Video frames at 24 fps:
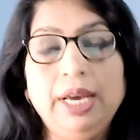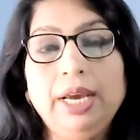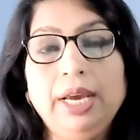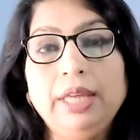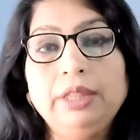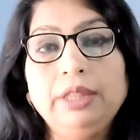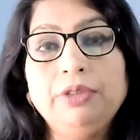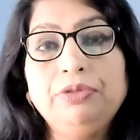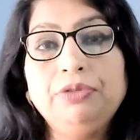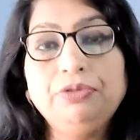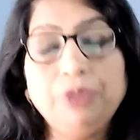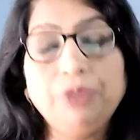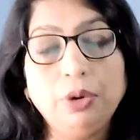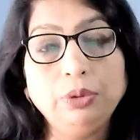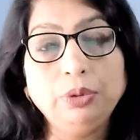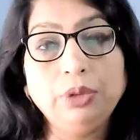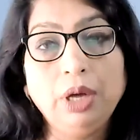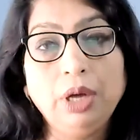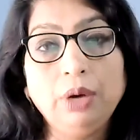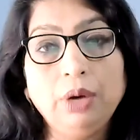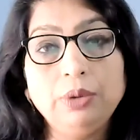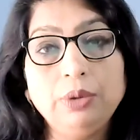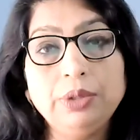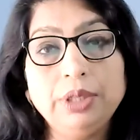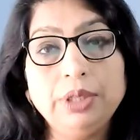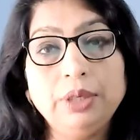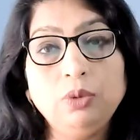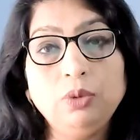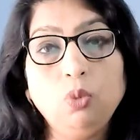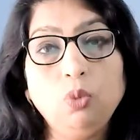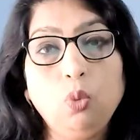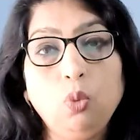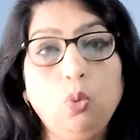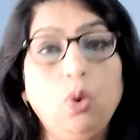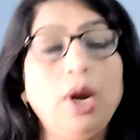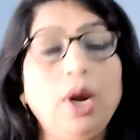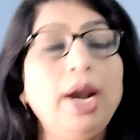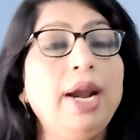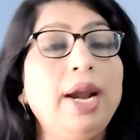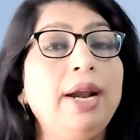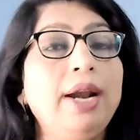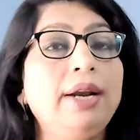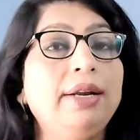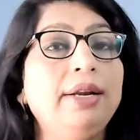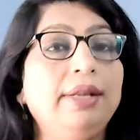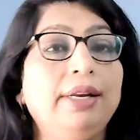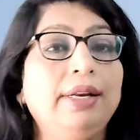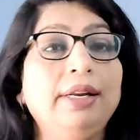in the 4,000 word